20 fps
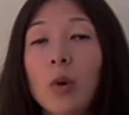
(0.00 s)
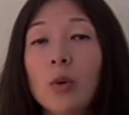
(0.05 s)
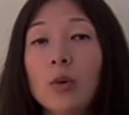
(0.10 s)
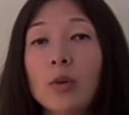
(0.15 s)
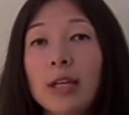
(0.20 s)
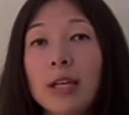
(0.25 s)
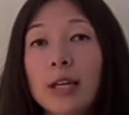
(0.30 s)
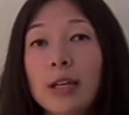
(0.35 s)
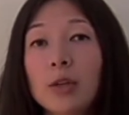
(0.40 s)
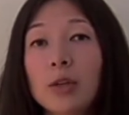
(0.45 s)

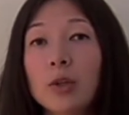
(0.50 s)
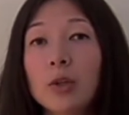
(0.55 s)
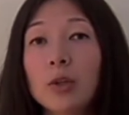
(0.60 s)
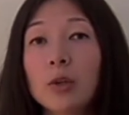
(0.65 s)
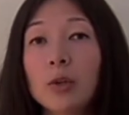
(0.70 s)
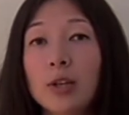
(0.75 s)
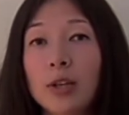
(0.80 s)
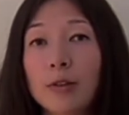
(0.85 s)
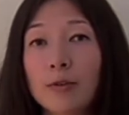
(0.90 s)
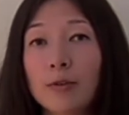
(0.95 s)
only
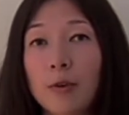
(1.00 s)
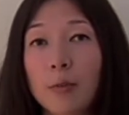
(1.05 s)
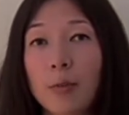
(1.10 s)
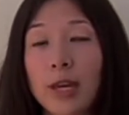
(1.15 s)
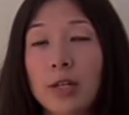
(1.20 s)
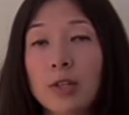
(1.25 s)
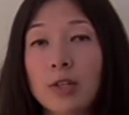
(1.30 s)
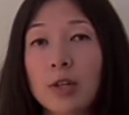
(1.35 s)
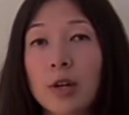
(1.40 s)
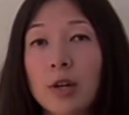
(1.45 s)
include
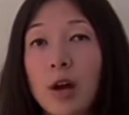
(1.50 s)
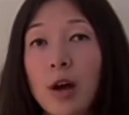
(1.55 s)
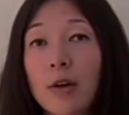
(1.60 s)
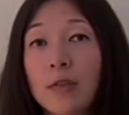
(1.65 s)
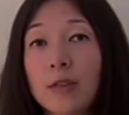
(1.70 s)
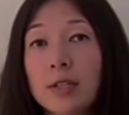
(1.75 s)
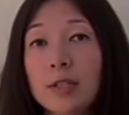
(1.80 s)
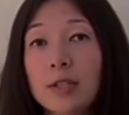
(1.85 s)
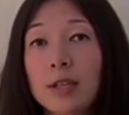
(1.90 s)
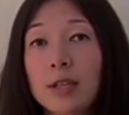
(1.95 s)
information
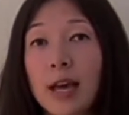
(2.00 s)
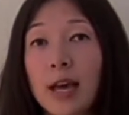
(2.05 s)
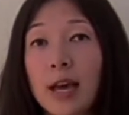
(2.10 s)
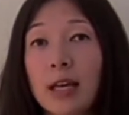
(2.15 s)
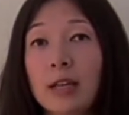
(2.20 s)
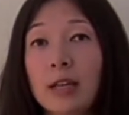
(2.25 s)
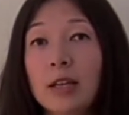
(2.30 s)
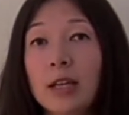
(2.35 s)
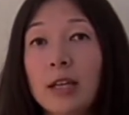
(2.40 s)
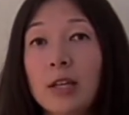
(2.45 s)
on this sign